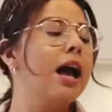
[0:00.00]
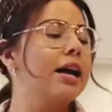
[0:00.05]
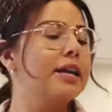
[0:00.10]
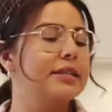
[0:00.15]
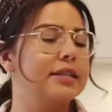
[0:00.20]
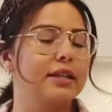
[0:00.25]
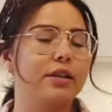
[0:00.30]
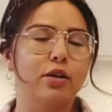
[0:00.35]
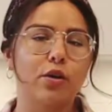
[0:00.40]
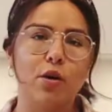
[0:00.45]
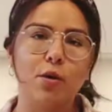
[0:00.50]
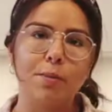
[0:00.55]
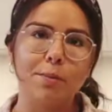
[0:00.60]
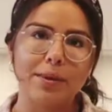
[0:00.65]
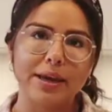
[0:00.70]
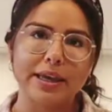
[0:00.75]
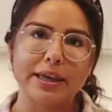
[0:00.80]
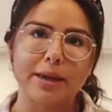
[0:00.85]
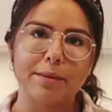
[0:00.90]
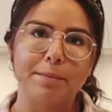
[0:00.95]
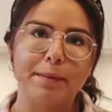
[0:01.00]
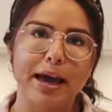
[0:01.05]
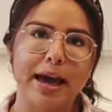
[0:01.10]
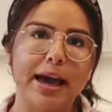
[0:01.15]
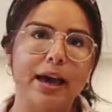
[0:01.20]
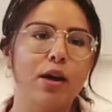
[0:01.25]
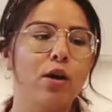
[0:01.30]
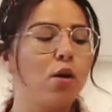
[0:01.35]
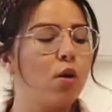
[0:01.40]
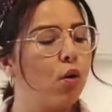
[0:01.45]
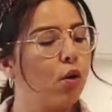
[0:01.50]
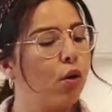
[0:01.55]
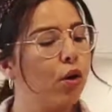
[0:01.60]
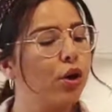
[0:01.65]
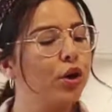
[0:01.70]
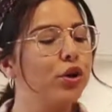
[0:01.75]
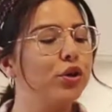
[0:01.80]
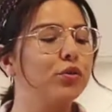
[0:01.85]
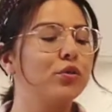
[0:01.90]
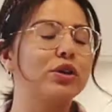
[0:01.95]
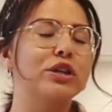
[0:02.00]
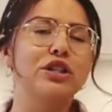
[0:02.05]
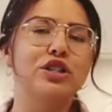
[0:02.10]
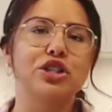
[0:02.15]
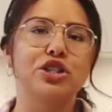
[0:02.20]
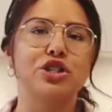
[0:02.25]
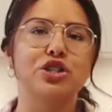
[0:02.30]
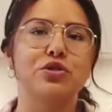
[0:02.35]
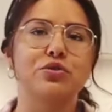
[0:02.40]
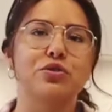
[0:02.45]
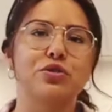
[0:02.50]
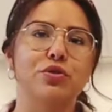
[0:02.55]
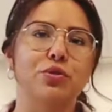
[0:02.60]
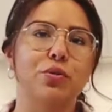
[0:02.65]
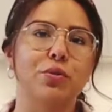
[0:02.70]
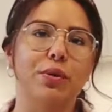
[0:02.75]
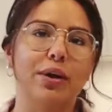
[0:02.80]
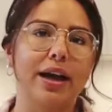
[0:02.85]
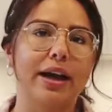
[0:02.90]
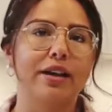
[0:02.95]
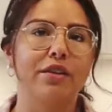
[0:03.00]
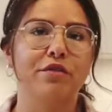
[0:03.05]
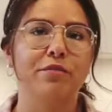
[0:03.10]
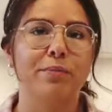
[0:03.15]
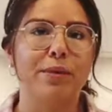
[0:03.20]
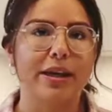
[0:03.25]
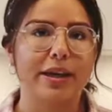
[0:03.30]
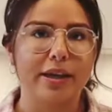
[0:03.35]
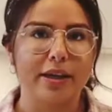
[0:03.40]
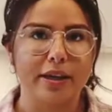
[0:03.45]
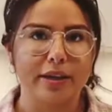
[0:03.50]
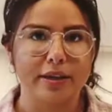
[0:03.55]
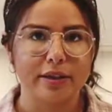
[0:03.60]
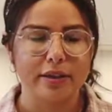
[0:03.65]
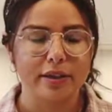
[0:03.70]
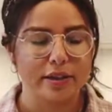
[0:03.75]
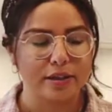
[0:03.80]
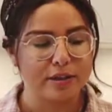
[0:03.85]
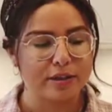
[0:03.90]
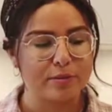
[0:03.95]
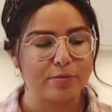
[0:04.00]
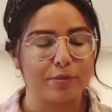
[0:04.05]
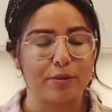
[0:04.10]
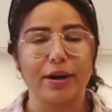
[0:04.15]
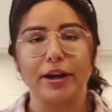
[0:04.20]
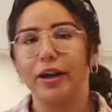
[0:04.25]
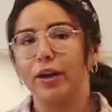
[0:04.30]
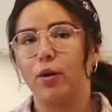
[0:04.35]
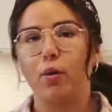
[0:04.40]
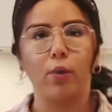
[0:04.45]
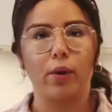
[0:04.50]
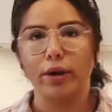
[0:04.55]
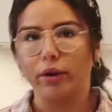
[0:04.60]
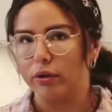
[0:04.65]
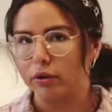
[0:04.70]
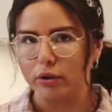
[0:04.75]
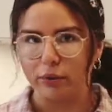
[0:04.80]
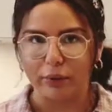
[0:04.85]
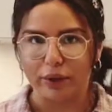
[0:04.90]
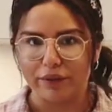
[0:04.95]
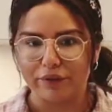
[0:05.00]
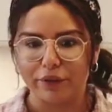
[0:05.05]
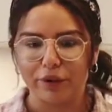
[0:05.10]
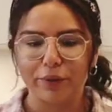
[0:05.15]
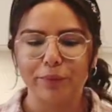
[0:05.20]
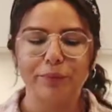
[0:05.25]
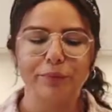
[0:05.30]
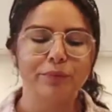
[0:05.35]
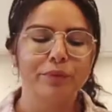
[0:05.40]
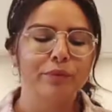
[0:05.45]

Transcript: a silicone baking mat, or you can just use your own kind of baking spray oil or whatever.